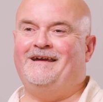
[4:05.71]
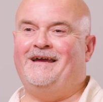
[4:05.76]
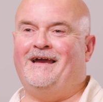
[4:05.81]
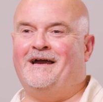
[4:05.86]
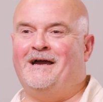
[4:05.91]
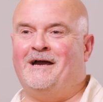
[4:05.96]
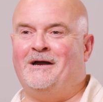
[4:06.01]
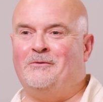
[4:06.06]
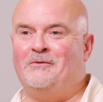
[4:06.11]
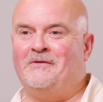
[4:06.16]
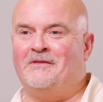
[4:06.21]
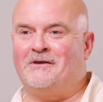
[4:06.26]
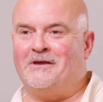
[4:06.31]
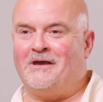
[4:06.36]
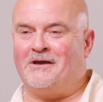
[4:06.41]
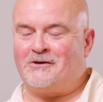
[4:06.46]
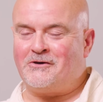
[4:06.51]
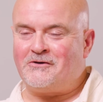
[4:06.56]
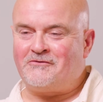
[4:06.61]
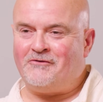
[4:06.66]
with
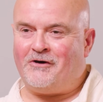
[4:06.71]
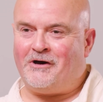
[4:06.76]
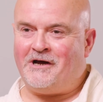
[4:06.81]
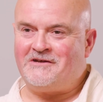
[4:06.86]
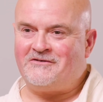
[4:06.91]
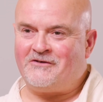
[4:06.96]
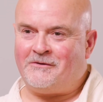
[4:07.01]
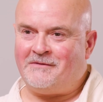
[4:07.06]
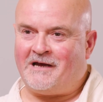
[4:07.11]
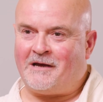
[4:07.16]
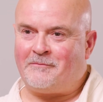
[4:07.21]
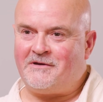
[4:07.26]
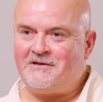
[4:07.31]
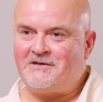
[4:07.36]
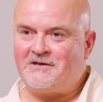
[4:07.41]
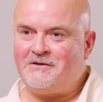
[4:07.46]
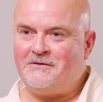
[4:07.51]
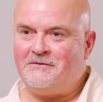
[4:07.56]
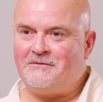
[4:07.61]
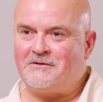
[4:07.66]
a good writer, I'm happy
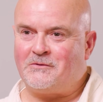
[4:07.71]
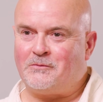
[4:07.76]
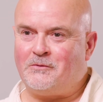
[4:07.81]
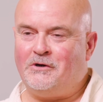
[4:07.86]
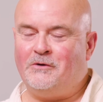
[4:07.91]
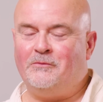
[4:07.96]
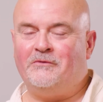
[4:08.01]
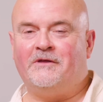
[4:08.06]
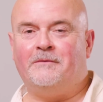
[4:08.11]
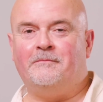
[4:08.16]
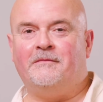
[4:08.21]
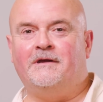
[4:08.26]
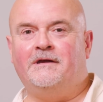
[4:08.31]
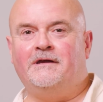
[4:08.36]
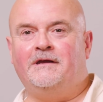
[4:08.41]
to work with them.